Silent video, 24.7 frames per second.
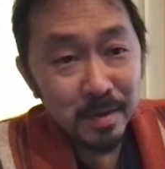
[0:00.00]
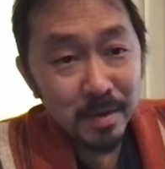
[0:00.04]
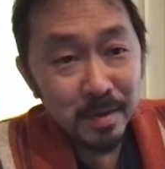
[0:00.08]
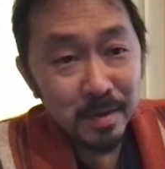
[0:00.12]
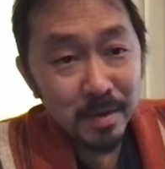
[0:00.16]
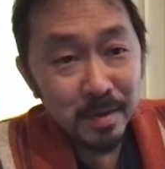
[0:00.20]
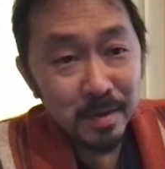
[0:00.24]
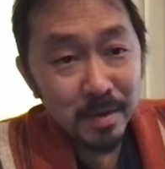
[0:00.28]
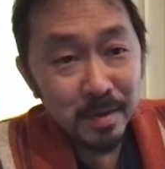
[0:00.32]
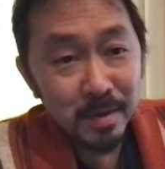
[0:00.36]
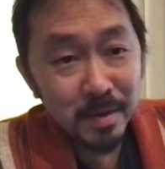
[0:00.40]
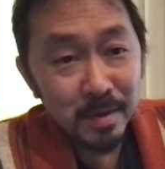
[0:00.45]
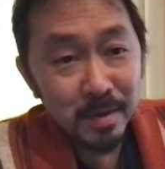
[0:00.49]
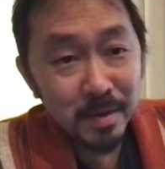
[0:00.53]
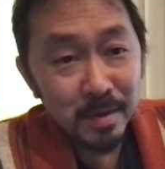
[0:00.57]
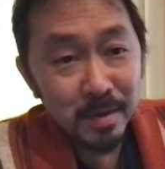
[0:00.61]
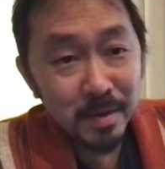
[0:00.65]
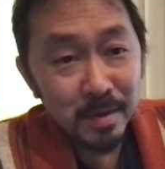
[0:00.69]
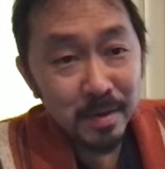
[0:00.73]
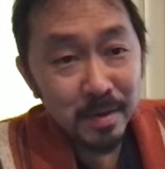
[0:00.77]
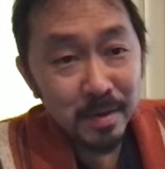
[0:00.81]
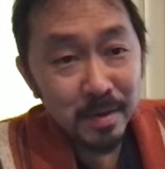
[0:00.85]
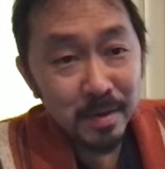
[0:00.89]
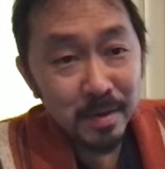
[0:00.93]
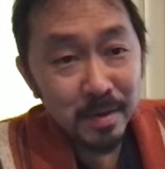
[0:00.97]
It is
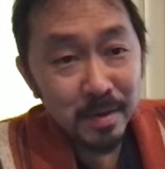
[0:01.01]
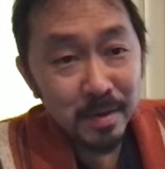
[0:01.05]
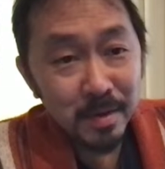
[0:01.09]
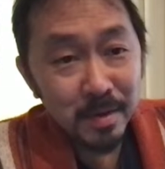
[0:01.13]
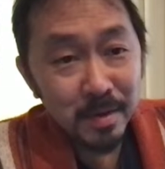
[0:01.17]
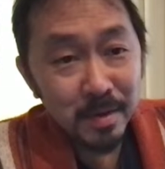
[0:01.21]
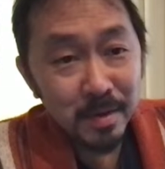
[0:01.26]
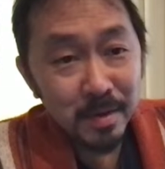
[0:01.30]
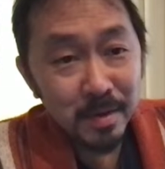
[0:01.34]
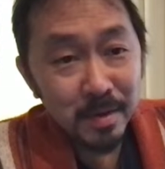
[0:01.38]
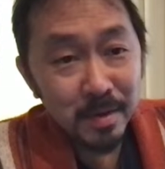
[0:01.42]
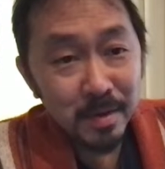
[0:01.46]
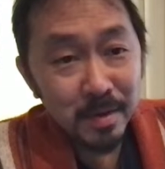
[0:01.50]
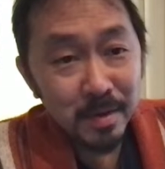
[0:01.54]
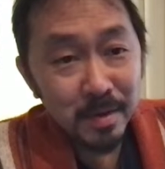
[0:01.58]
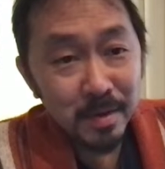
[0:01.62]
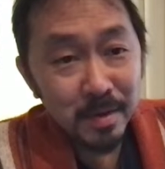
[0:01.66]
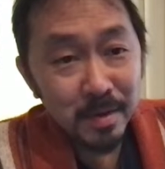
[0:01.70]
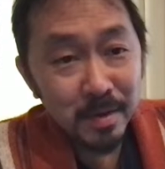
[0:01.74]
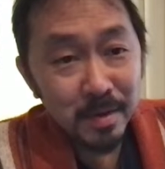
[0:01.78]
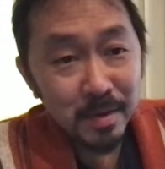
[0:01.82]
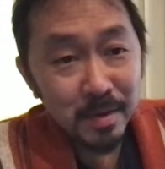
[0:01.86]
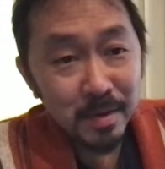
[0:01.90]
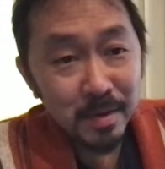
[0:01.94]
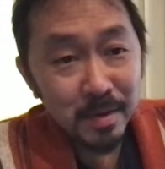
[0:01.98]
still
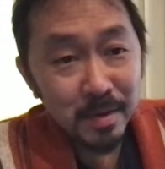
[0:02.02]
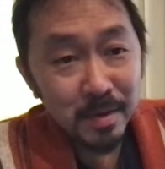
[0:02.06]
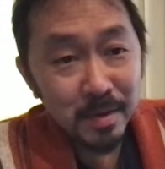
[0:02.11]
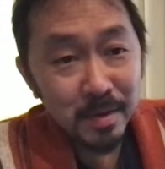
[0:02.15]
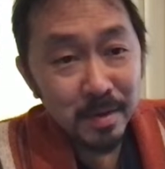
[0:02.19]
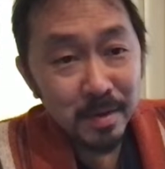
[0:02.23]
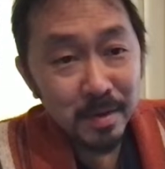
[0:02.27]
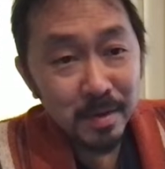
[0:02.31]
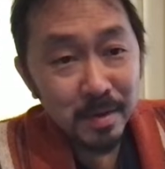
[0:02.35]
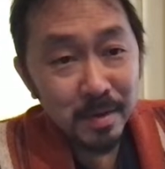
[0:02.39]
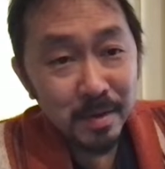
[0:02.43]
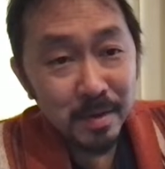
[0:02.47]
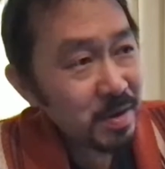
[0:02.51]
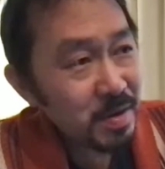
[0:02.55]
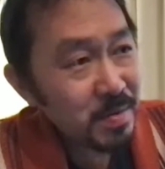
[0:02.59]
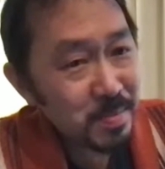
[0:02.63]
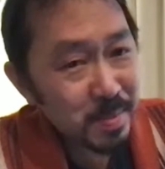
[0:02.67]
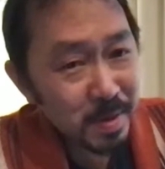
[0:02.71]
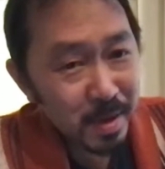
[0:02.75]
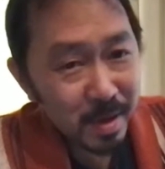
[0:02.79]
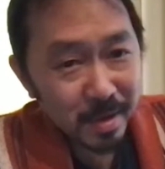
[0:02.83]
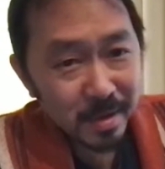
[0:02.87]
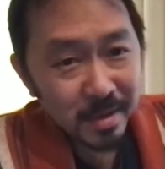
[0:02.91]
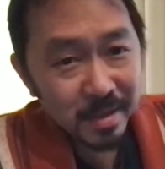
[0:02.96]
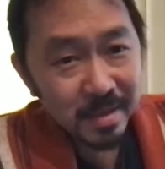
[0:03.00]
$2, if
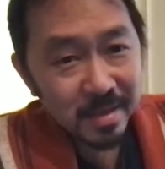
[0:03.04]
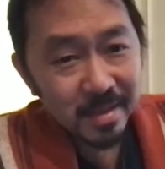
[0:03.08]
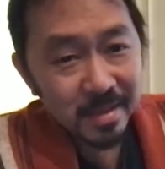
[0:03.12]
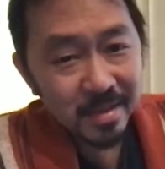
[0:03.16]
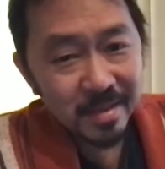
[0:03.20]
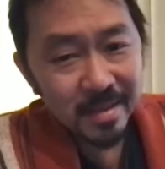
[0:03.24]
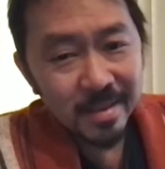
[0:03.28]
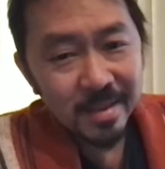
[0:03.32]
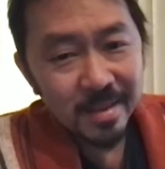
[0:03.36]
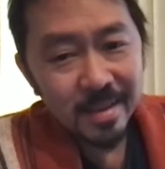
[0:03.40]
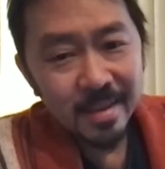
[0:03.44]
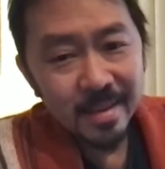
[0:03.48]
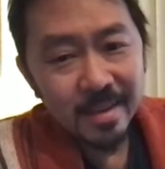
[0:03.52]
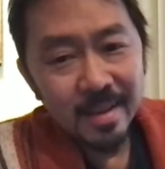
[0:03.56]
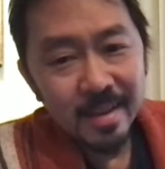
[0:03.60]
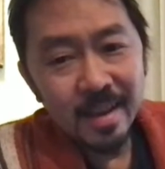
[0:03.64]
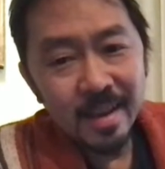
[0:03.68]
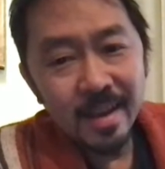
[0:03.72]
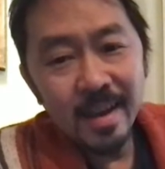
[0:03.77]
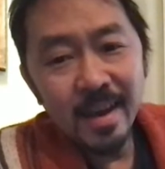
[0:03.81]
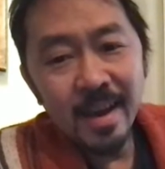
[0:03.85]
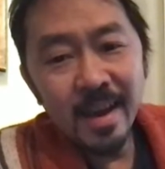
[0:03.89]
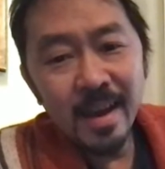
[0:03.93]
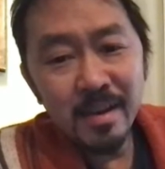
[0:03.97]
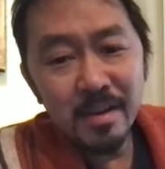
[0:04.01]
$3.
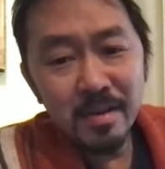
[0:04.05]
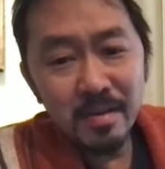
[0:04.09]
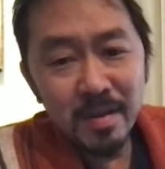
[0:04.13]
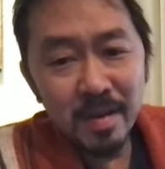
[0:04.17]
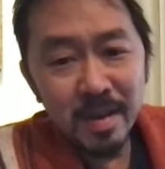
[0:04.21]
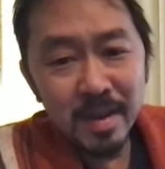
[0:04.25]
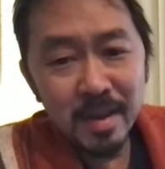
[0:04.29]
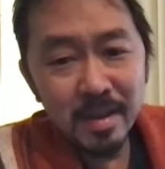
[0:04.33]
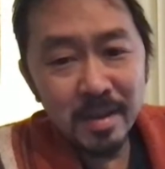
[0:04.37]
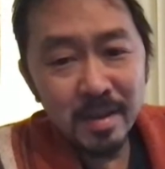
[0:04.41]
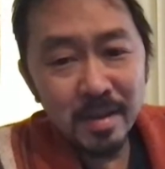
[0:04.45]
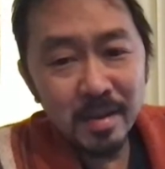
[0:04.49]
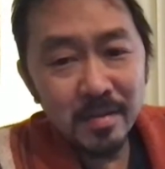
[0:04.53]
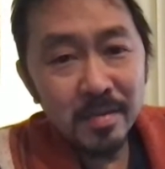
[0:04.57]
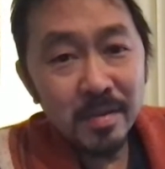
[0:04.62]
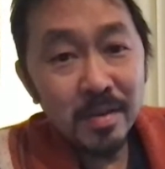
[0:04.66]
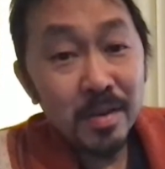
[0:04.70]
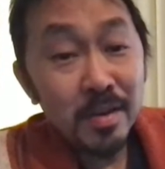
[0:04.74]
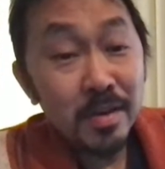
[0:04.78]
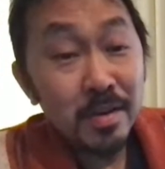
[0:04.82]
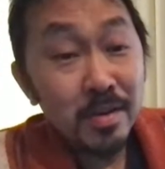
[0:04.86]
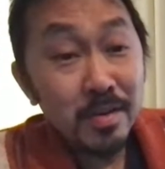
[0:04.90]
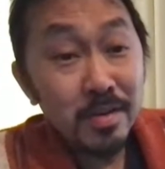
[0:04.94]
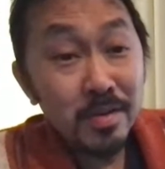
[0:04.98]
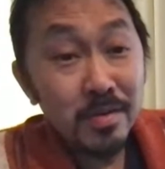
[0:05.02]
How do I know?
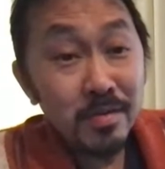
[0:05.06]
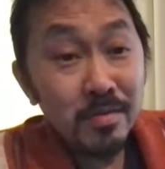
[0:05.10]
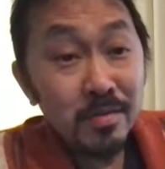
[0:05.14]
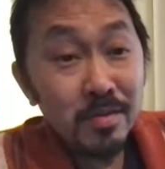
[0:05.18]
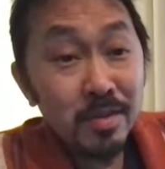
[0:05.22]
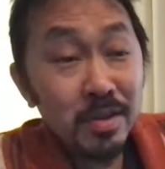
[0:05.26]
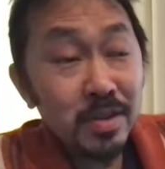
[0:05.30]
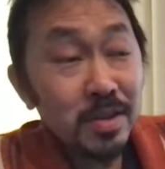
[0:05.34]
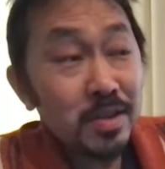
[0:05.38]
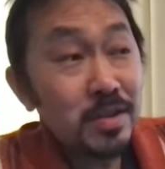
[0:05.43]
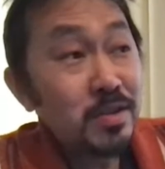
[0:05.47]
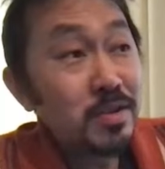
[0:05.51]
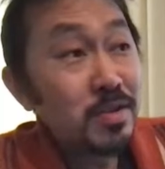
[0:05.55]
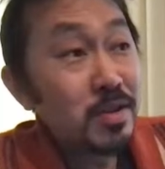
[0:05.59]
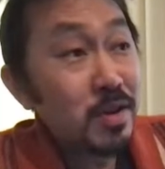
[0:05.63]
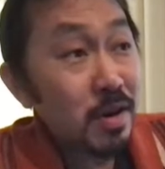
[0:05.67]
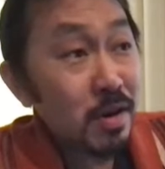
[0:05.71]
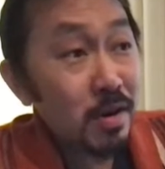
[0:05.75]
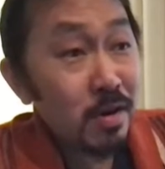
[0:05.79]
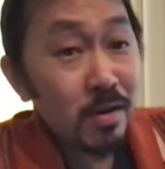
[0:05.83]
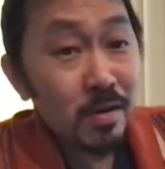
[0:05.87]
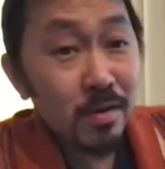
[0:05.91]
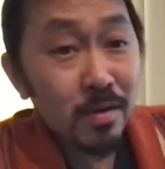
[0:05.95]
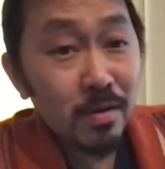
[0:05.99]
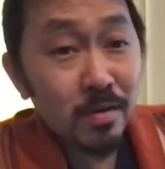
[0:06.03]
You just
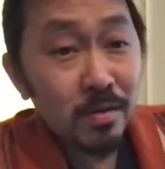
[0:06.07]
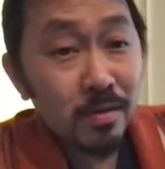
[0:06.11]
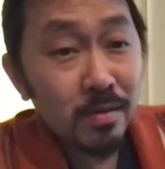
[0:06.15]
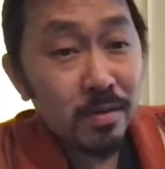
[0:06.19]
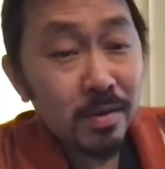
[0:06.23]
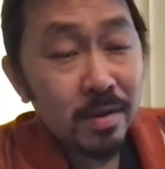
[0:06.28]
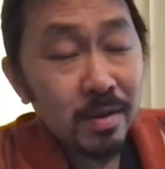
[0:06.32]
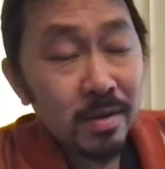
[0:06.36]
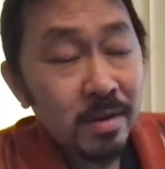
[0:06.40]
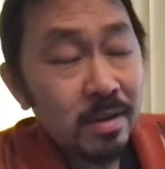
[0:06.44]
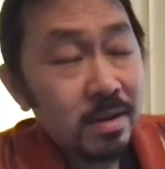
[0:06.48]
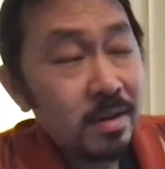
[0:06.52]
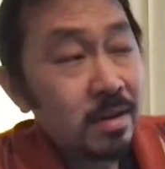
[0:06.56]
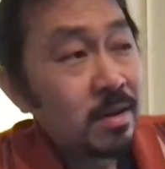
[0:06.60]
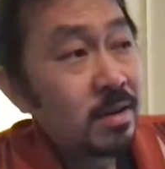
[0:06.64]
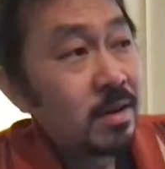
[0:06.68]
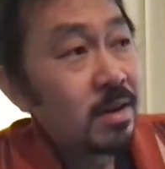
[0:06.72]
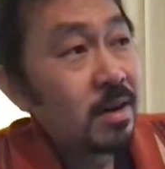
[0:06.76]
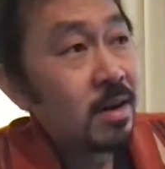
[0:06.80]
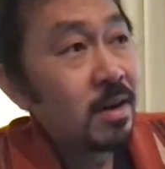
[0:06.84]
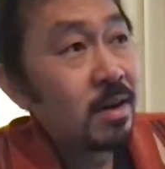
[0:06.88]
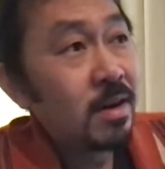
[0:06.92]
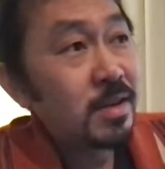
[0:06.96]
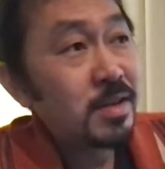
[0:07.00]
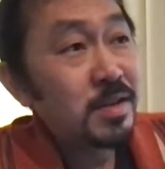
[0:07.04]
go
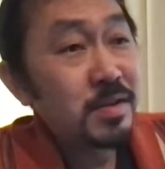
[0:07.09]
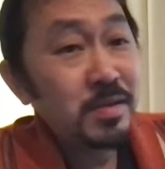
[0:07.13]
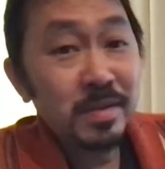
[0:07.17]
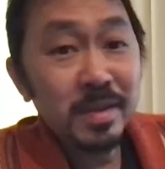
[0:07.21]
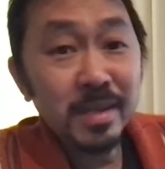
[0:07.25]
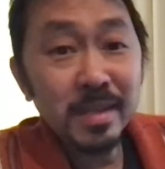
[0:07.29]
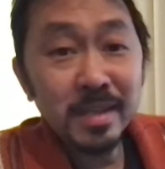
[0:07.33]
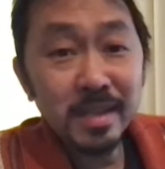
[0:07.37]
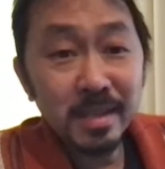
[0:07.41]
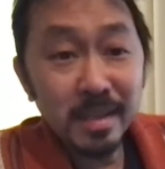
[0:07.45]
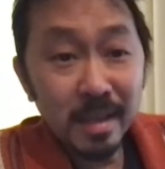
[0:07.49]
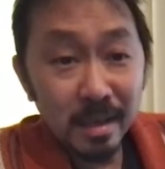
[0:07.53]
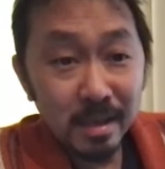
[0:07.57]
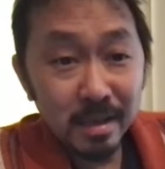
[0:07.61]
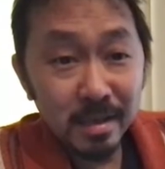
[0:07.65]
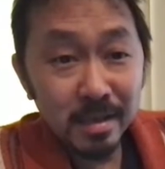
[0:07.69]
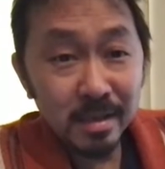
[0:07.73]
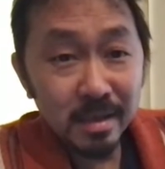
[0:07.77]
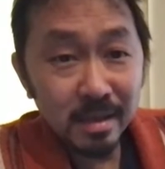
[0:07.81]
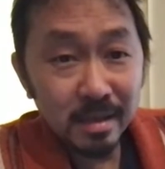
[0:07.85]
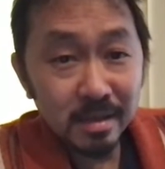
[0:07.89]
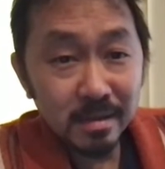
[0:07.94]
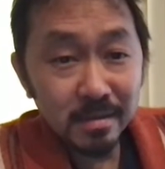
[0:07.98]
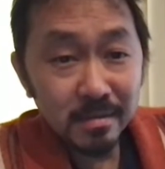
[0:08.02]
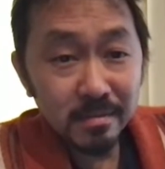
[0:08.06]
to an estate
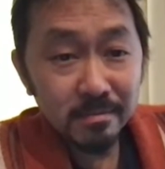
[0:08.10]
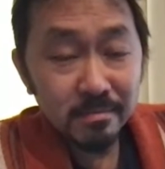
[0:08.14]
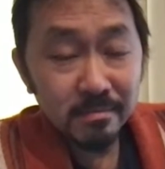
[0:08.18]
sale.